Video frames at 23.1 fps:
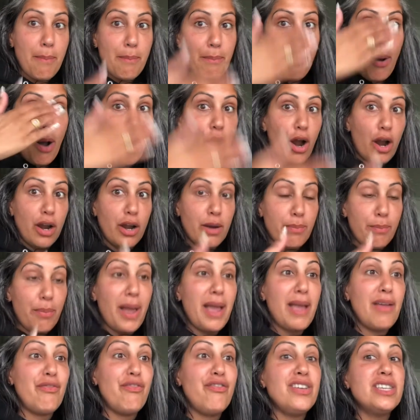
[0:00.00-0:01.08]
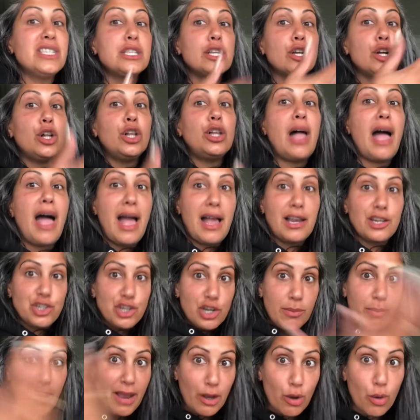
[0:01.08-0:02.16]
part by physical
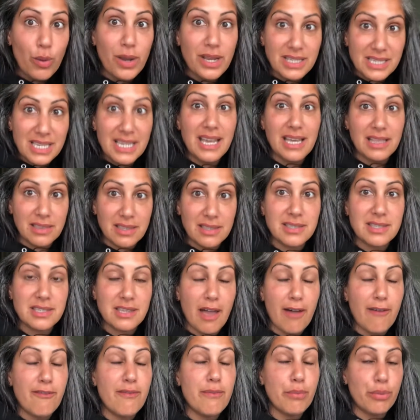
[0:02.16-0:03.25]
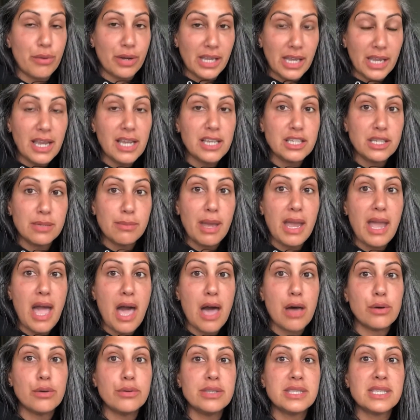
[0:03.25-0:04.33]
action, by going to get the stuff and bringing it to my
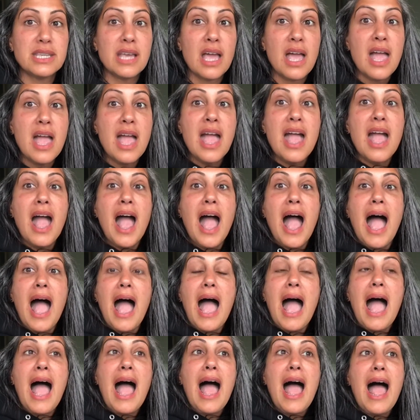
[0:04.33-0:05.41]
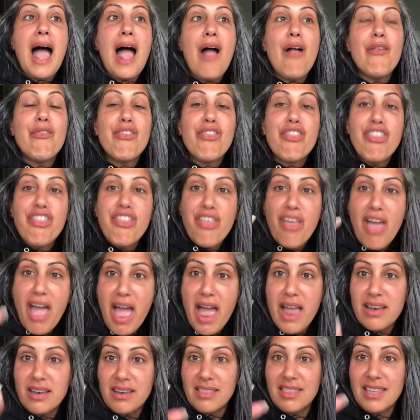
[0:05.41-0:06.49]
house. And
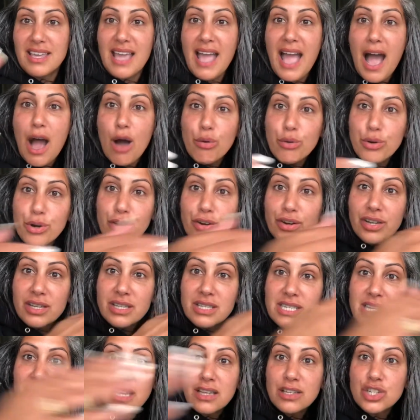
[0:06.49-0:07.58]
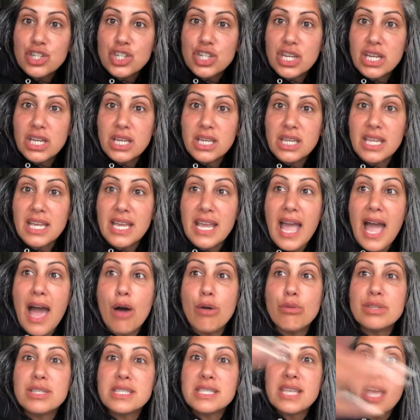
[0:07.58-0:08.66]
then the outer intention, the
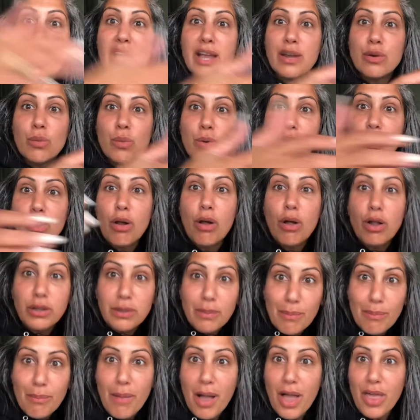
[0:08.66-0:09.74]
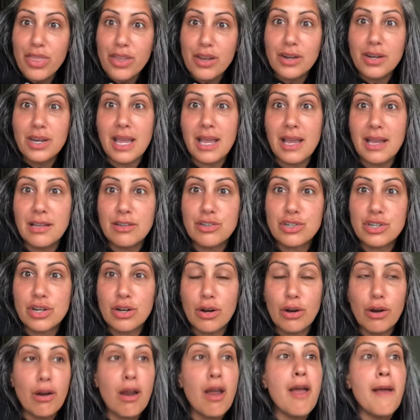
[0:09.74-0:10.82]
outside world, Mother
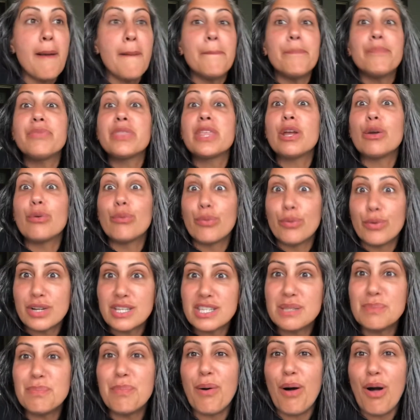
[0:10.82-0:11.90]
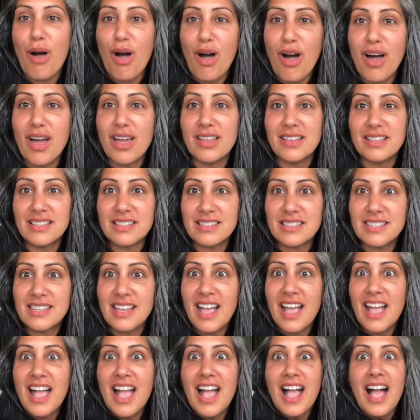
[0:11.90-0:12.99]
Nature responds.
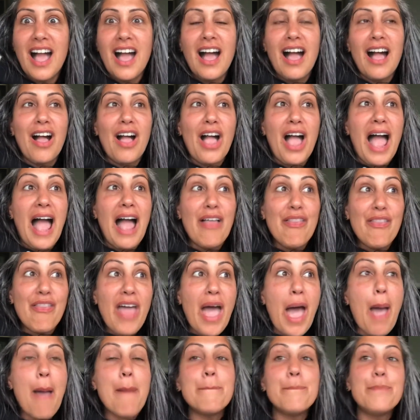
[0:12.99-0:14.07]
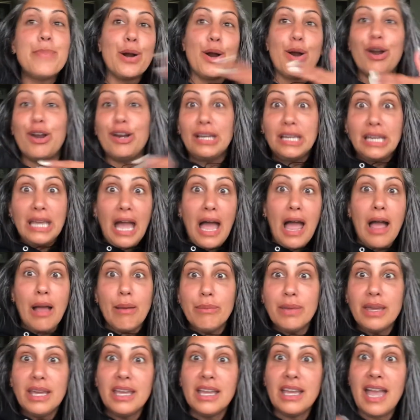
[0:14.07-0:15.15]
And that bird
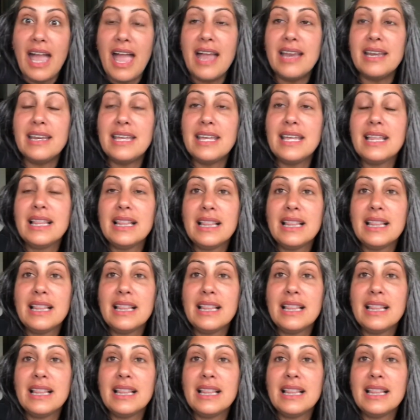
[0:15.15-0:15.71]
coming and